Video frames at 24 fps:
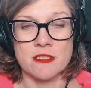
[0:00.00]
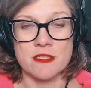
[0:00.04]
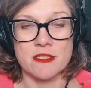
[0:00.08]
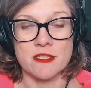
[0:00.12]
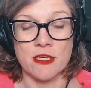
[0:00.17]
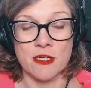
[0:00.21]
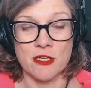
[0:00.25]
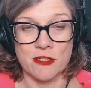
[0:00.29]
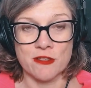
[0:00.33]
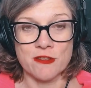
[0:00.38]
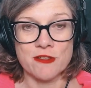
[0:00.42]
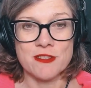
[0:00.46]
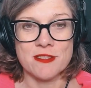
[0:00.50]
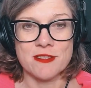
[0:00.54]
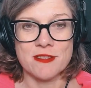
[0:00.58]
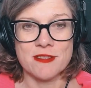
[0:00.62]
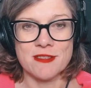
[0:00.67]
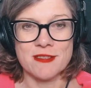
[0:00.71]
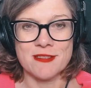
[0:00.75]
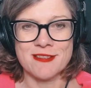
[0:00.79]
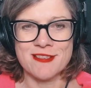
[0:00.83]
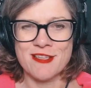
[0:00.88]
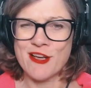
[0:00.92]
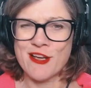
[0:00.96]
diagnos-
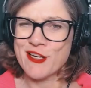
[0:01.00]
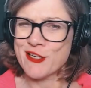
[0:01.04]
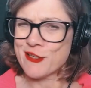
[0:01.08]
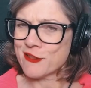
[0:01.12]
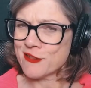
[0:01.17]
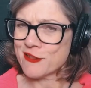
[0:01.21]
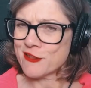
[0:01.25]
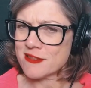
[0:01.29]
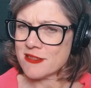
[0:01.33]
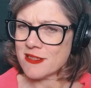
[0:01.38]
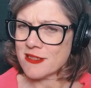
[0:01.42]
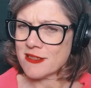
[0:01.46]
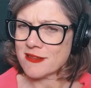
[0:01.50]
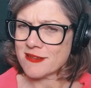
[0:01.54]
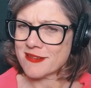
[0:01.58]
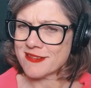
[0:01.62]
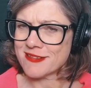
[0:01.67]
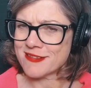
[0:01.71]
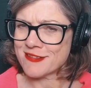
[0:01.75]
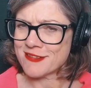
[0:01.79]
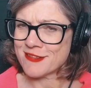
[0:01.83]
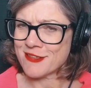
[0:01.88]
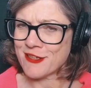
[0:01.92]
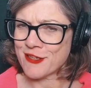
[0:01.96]
diagnostic
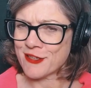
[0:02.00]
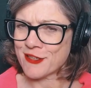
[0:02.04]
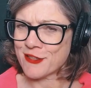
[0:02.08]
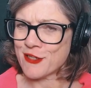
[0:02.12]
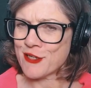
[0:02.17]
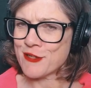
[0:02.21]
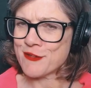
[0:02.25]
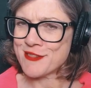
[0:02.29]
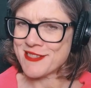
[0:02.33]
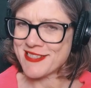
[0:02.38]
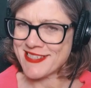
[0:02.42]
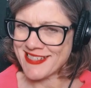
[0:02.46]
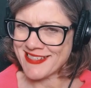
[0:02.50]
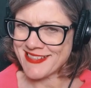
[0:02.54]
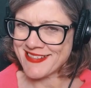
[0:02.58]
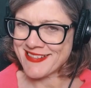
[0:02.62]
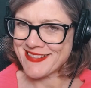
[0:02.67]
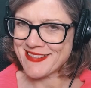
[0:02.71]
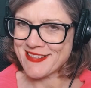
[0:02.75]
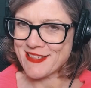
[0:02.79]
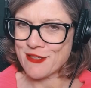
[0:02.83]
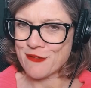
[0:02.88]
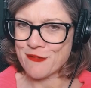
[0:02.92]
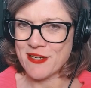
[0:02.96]
diagnosis
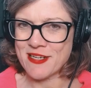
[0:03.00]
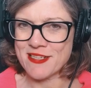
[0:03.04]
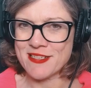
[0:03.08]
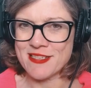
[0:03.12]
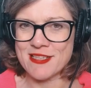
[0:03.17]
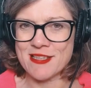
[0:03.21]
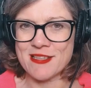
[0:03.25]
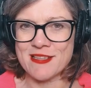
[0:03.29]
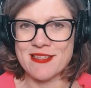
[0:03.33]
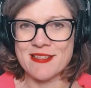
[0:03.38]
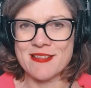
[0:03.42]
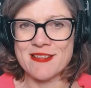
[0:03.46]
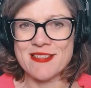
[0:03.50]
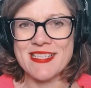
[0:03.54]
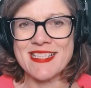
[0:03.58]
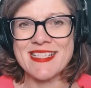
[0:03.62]
diagnosis in,